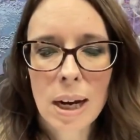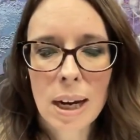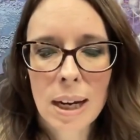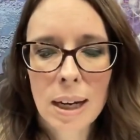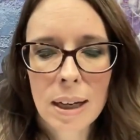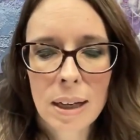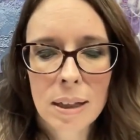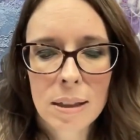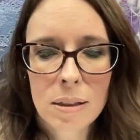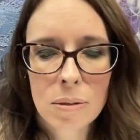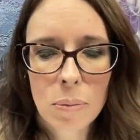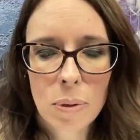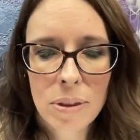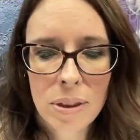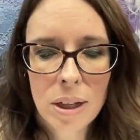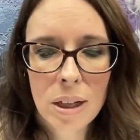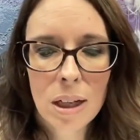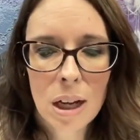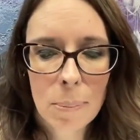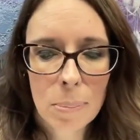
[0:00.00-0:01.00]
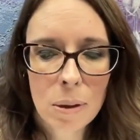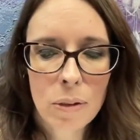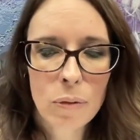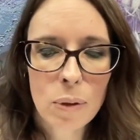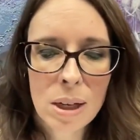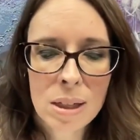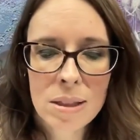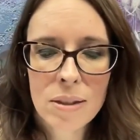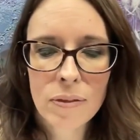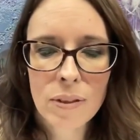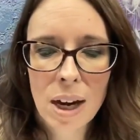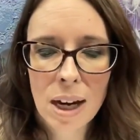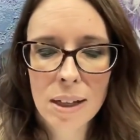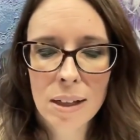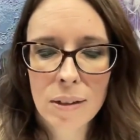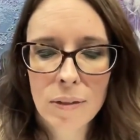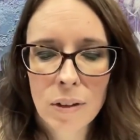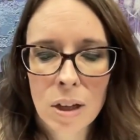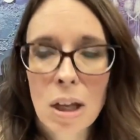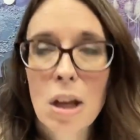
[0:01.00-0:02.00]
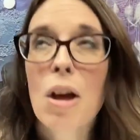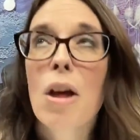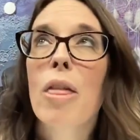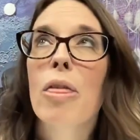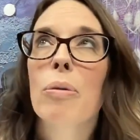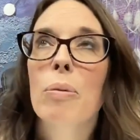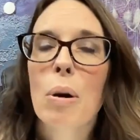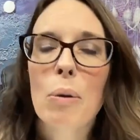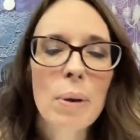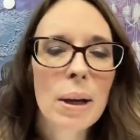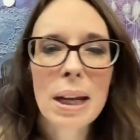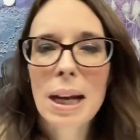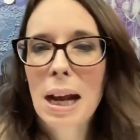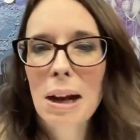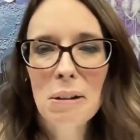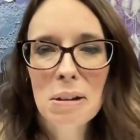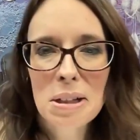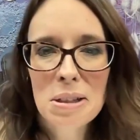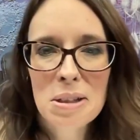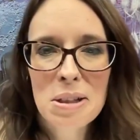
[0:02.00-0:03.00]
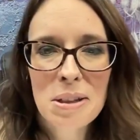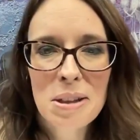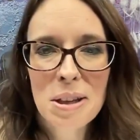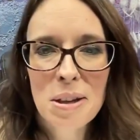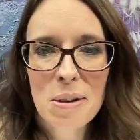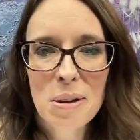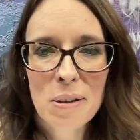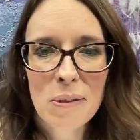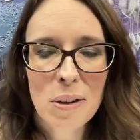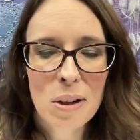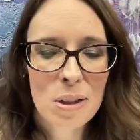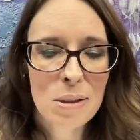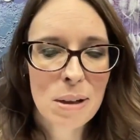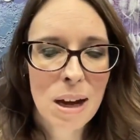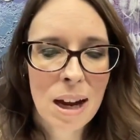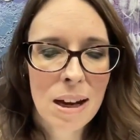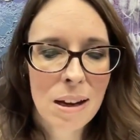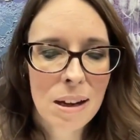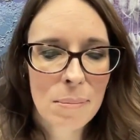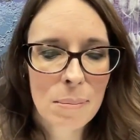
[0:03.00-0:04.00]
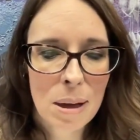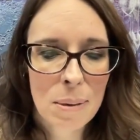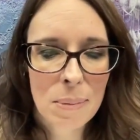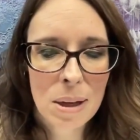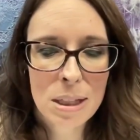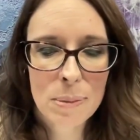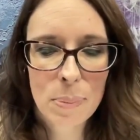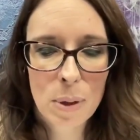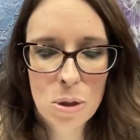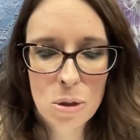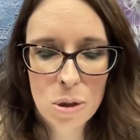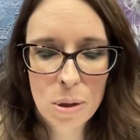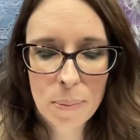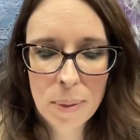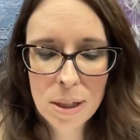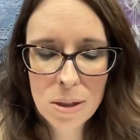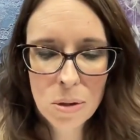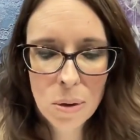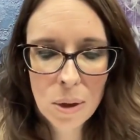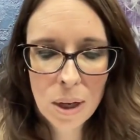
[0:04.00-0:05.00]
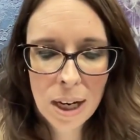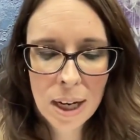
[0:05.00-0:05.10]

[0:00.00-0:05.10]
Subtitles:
And within a couple of weeks of kind of throwing it out into the universe, I had met my spiritual mentor.